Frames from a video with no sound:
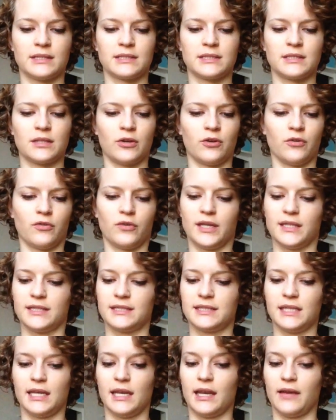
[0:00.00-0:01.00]
so
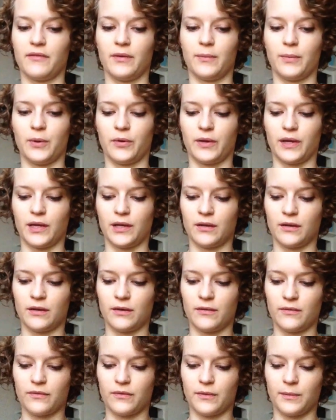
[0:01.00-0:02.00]
it's never broken
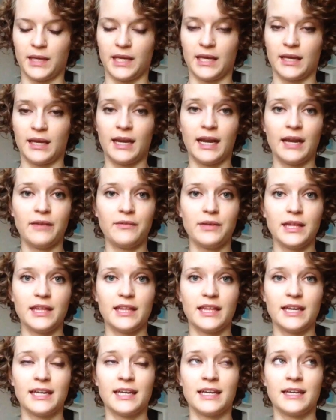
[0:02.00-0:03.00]
for me. And I really
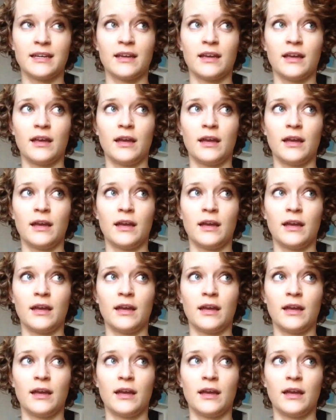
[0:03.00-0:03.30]
like it